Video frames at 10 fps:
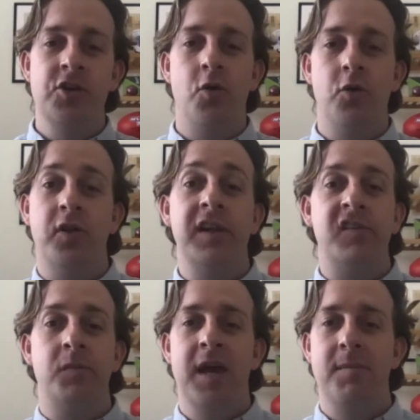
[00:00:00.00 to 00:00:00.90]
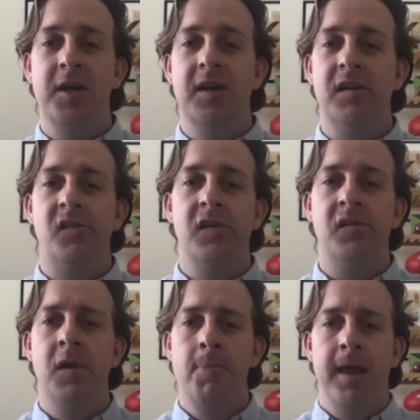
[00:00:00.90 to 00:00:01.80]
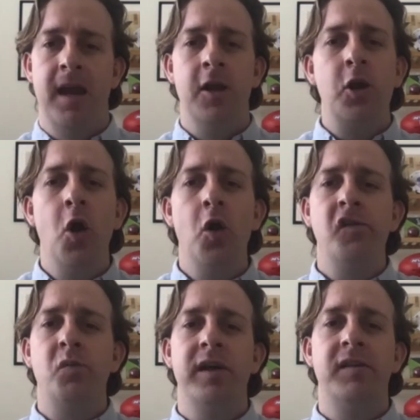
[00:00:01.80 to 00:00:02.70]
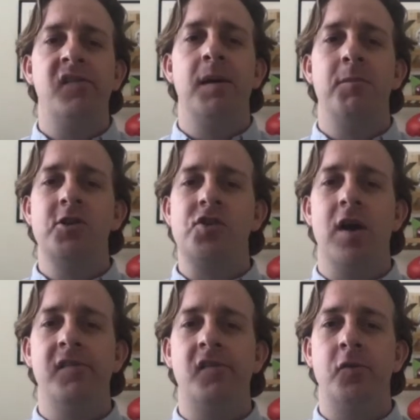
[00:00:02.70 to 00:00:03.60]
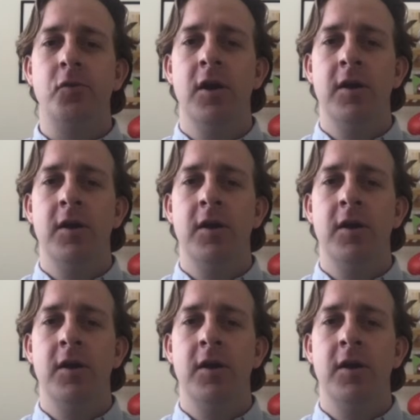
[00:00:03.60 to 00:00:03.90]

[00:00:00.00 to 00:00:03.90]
or click spamming is it occurs when someone tries to